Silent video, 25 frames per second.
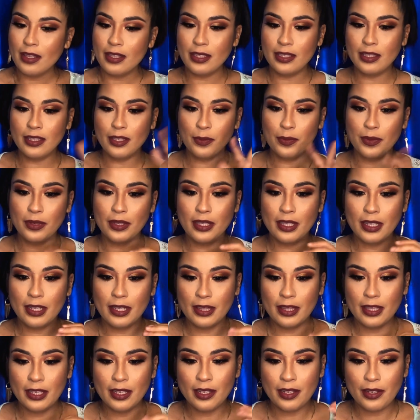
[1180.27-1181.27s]
this is I
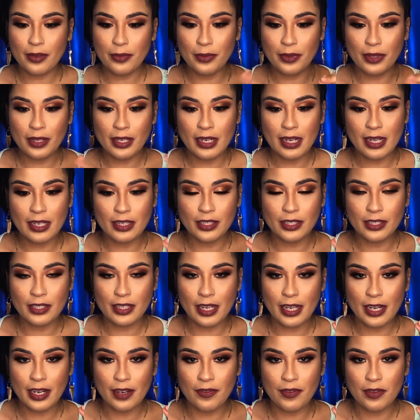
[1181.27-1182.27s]
think a really nice
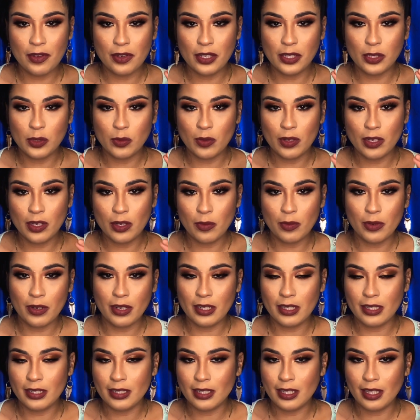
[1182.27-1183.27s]
shade if you just want to
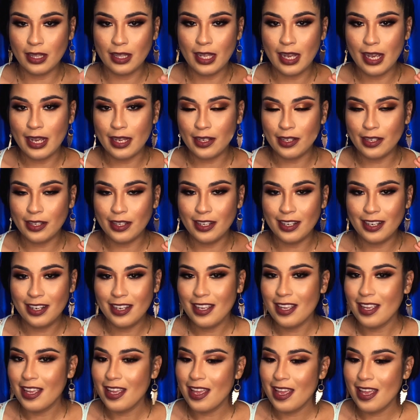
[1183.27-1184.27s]
wear just a liner
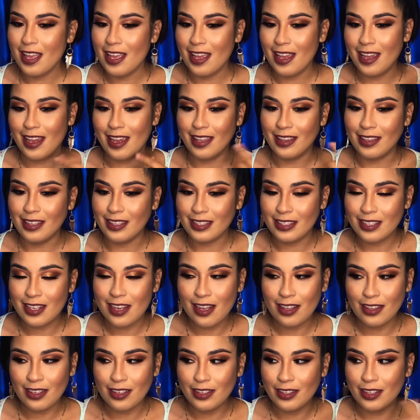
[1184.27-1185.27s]
and this
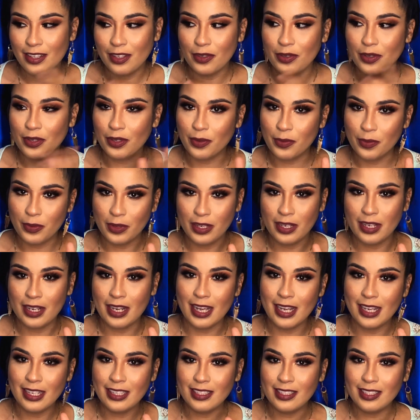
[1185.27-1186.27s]
color. They'll look really
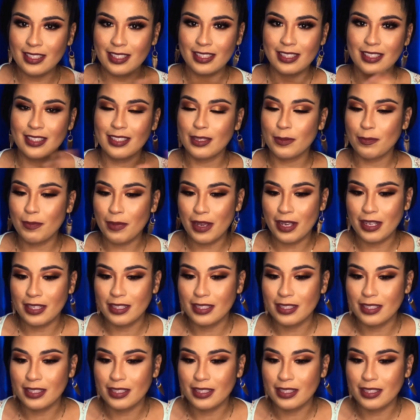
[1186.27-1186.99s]
nice by